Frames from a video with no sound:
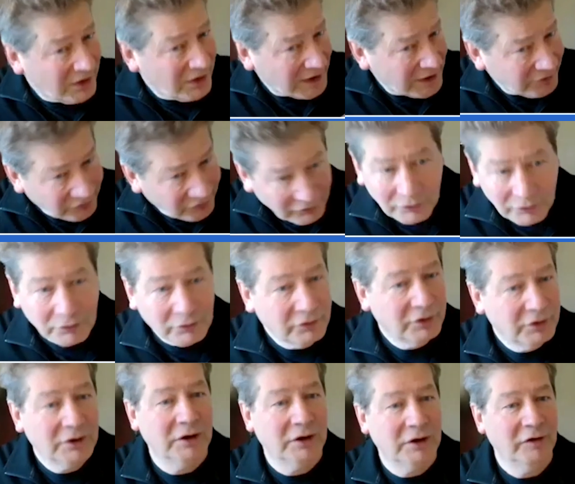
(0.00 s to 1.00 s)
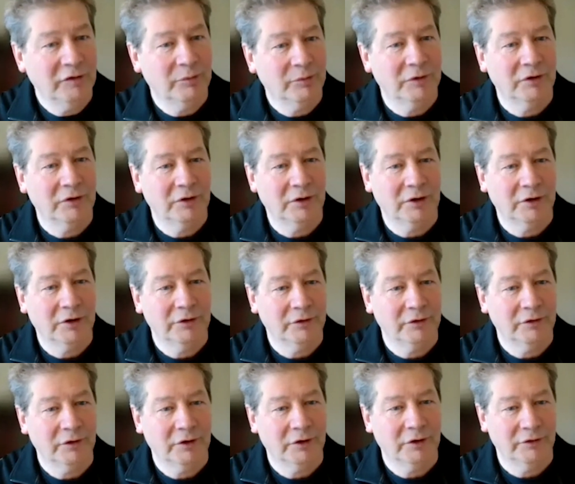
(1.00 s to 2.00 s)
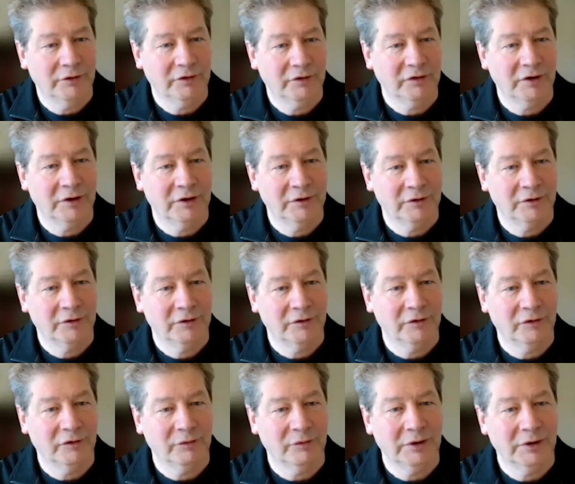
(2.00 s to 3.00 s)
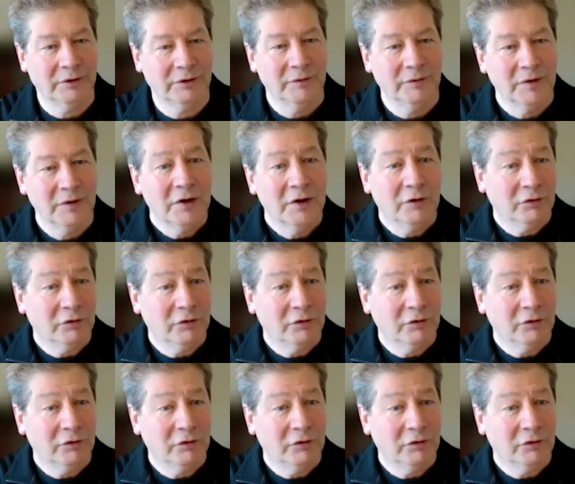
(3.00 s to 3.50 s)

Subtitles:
That's not the case with the other standards as well.